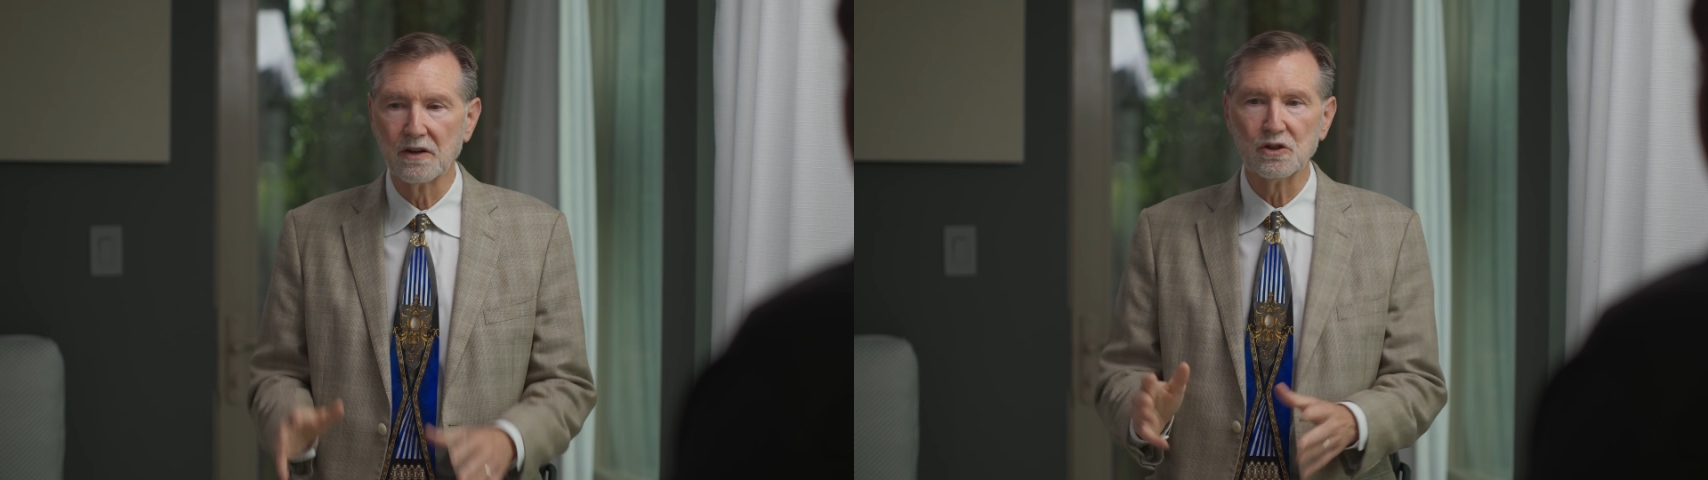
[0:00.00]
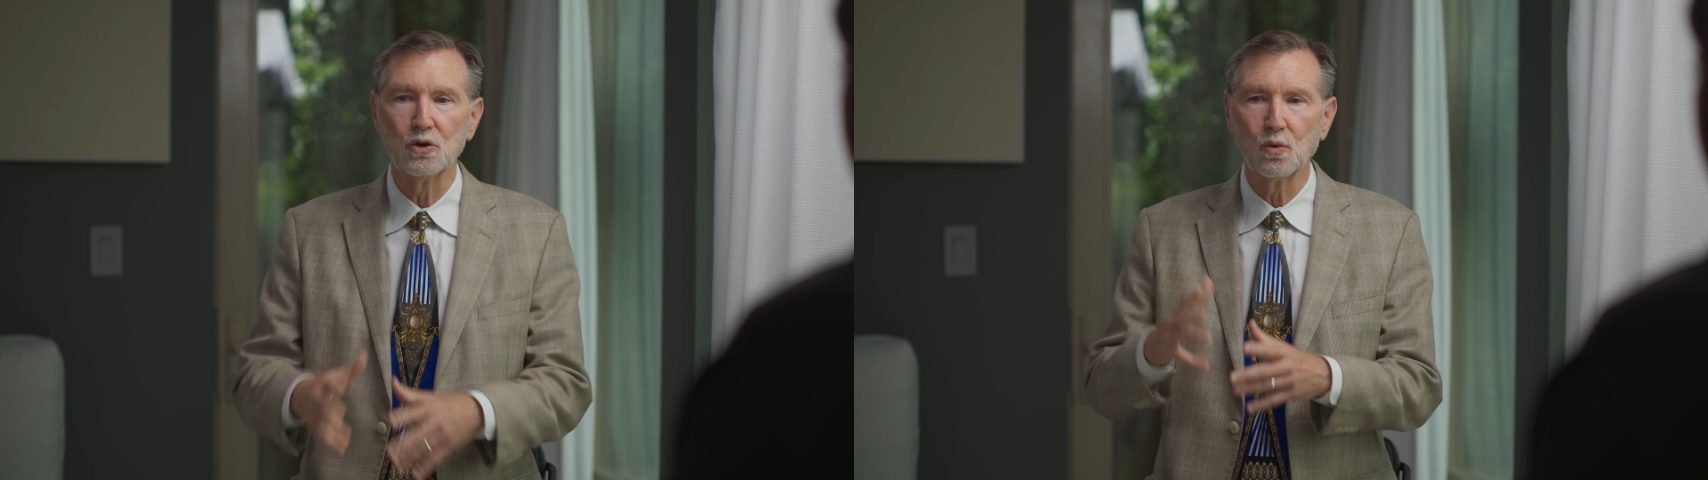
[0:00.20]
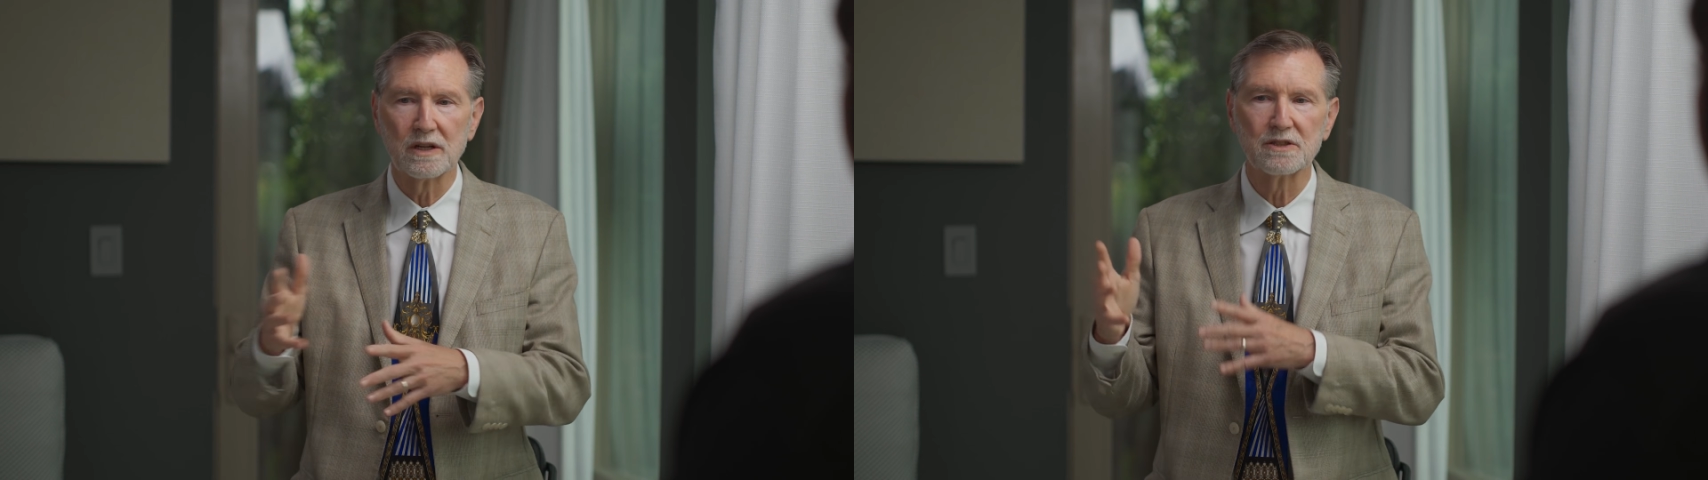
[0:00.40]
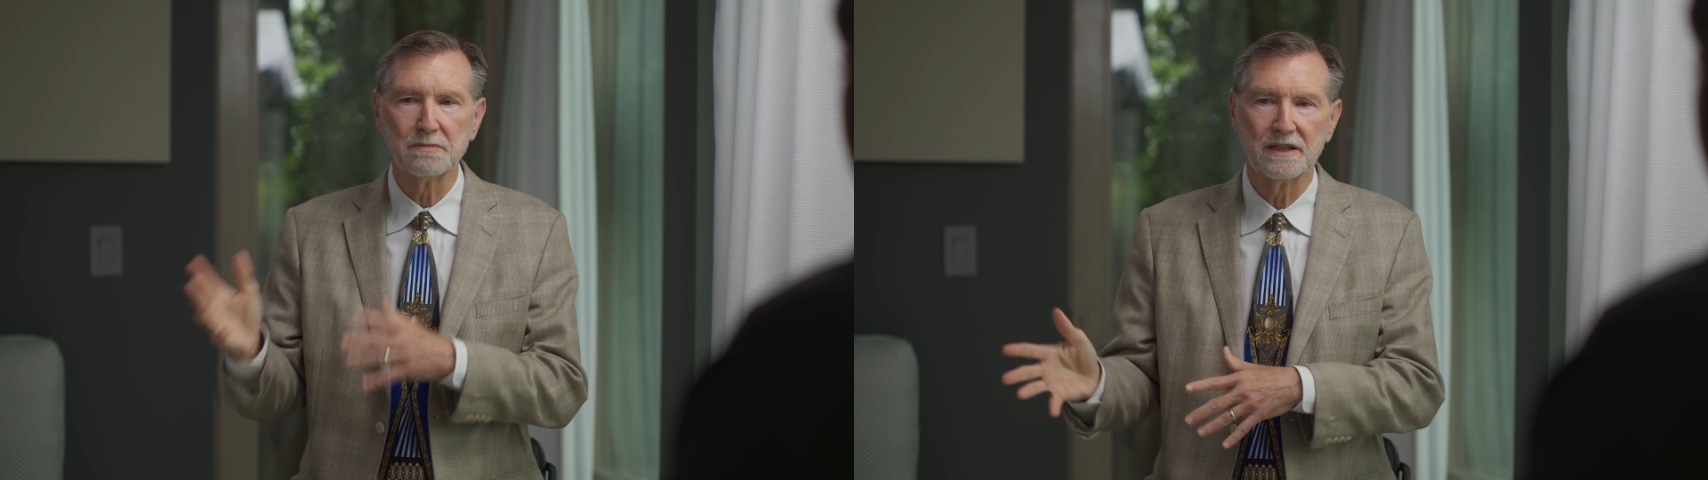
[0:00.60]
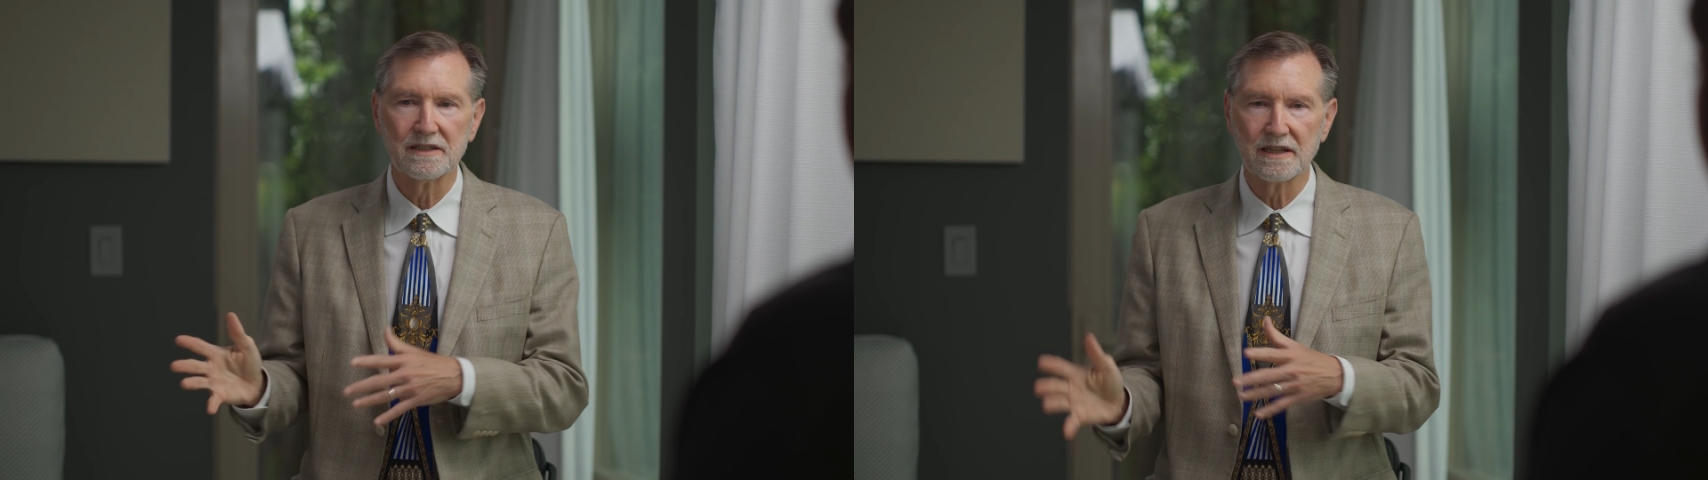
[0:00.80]
do what's
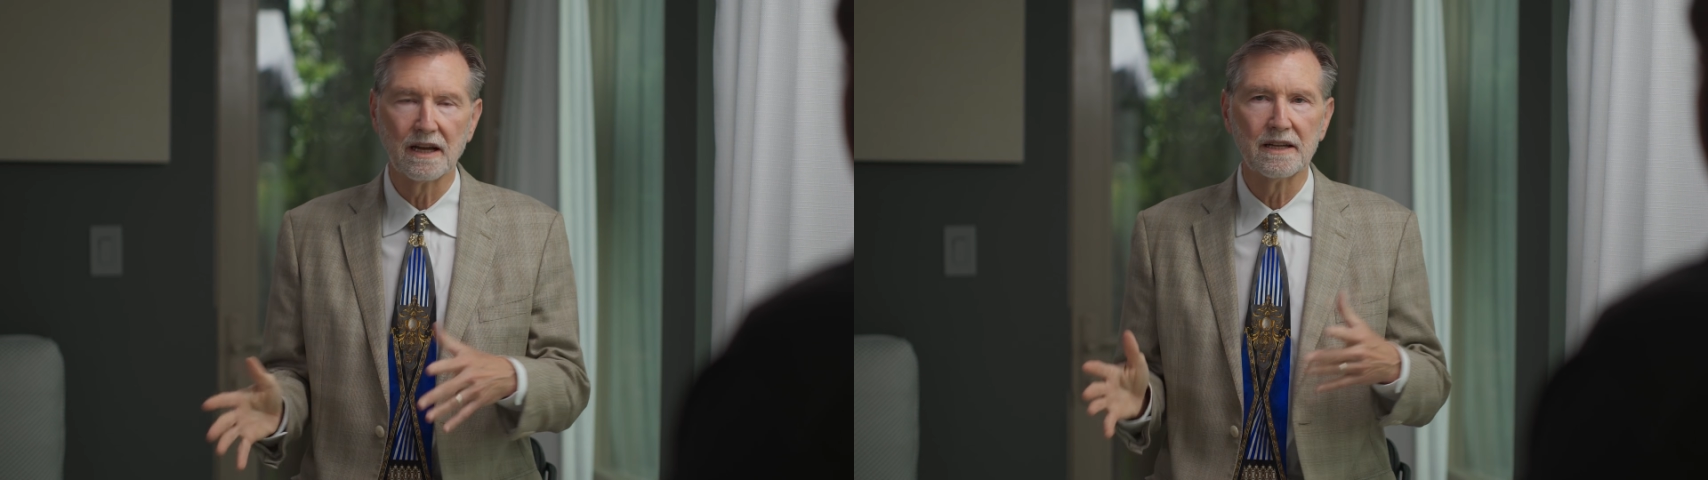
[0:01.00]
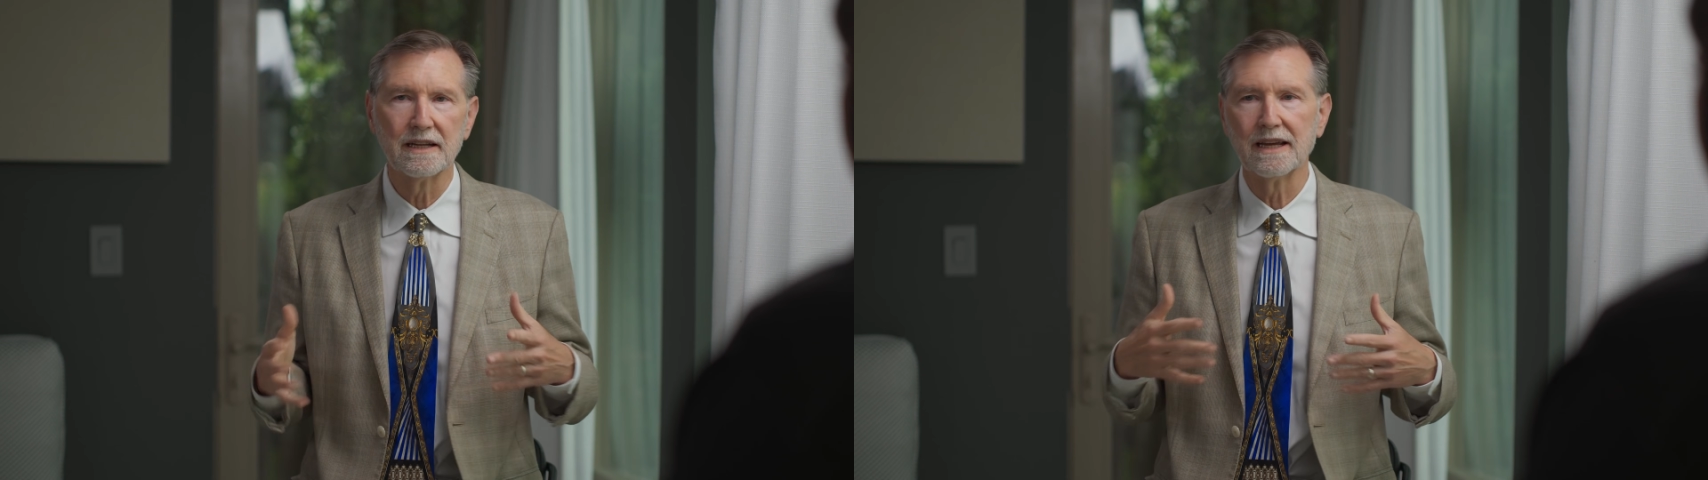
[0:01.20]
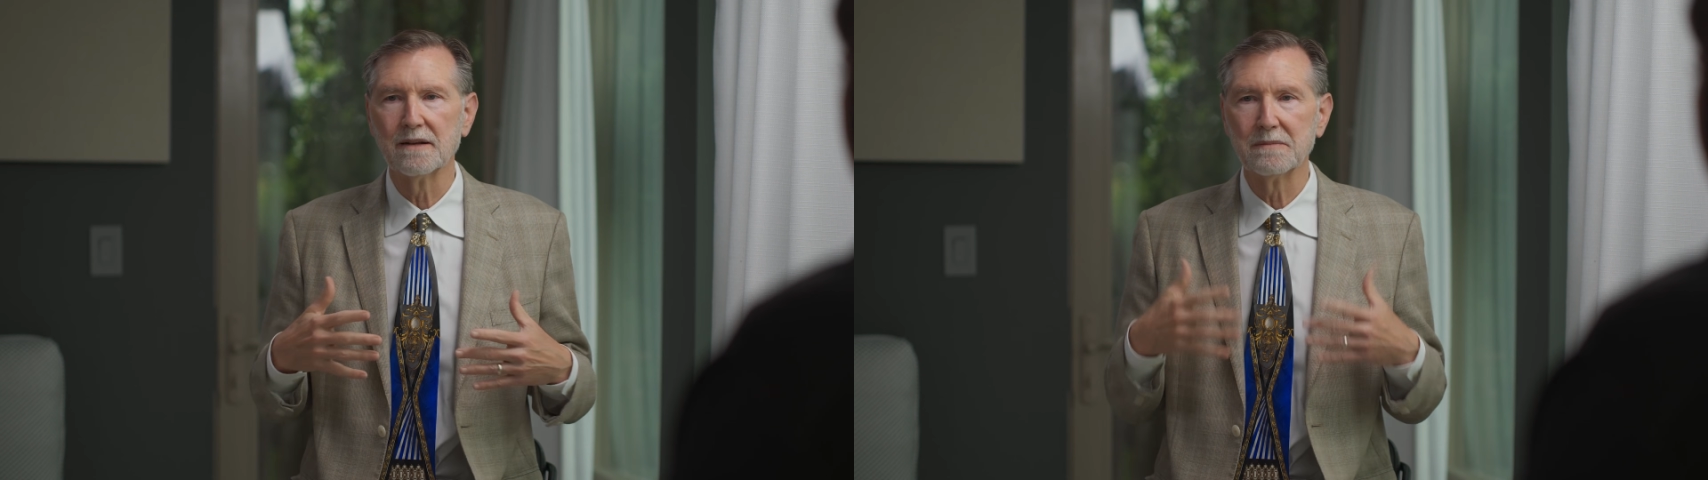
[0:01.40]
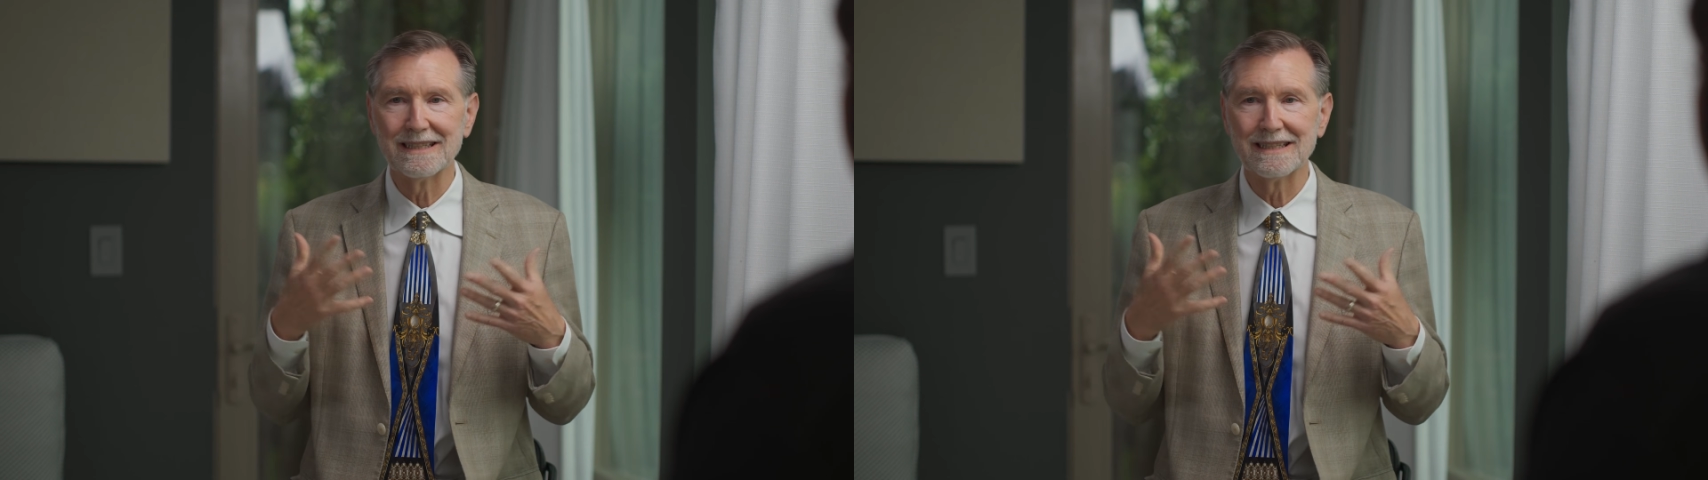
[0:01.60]
been done and